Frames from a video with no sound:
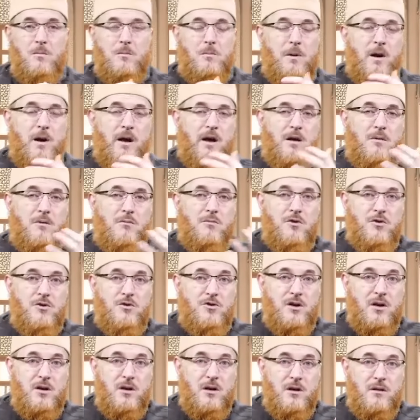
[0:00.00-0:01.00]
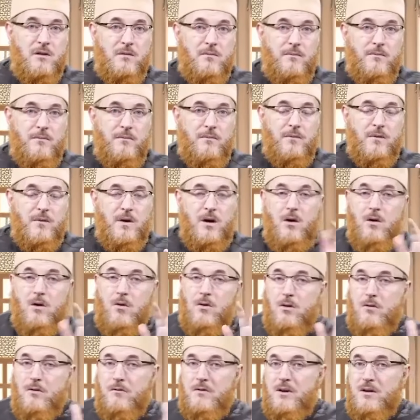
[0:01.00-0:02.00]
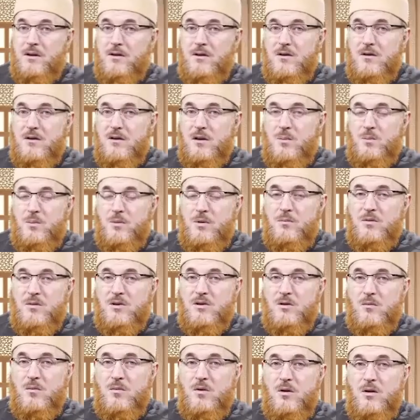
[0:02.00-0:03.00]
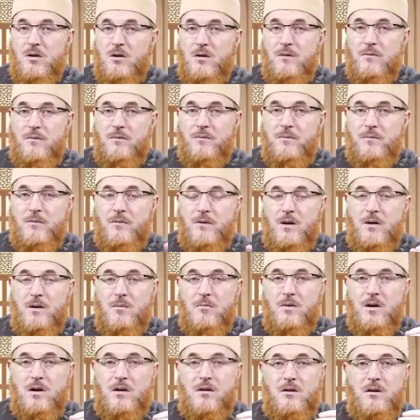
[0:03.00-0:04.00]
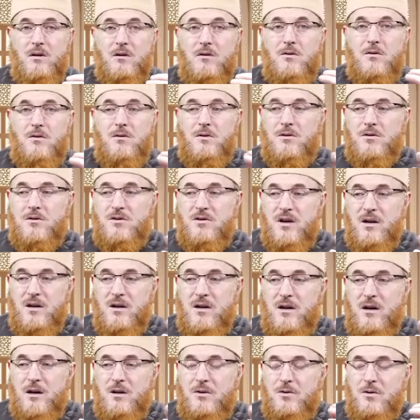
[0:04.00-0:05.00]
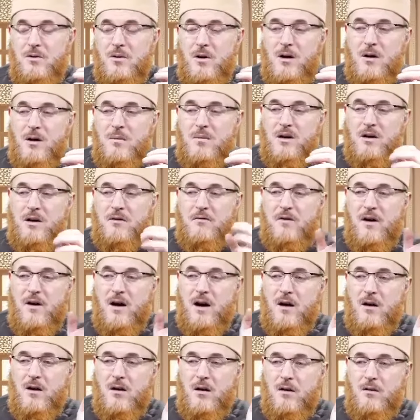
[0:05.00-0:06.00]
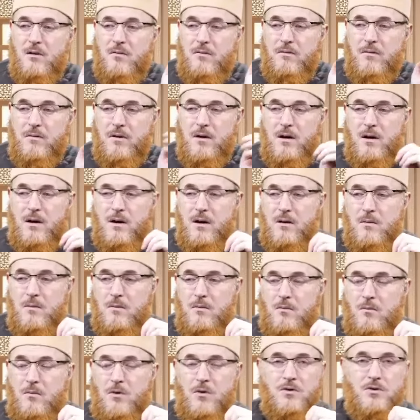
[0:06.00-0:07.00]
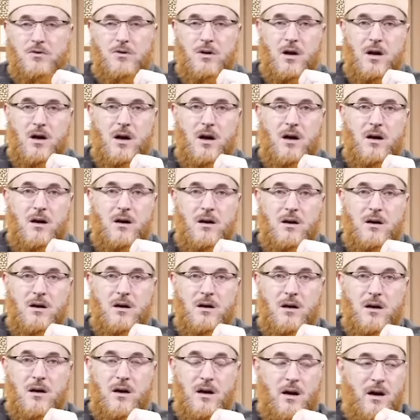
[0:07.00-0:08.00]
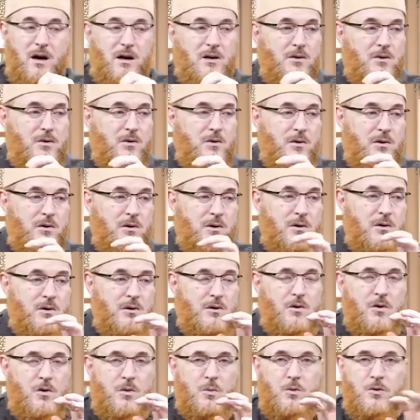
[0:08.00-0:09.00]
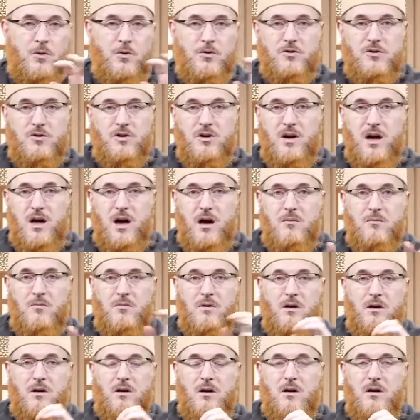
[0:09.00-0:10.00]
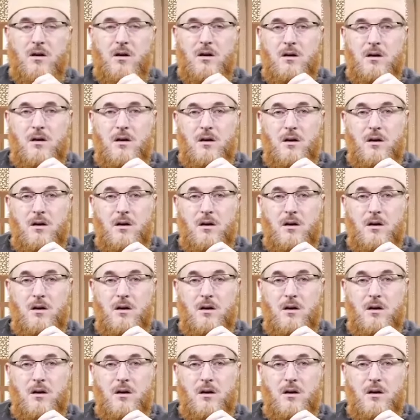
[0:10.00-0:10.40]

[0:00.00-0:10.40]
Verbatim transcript: playing music, all of that is not permissible. But you know, you're saying that you are a big fan of Mo Salah, and you're posting how many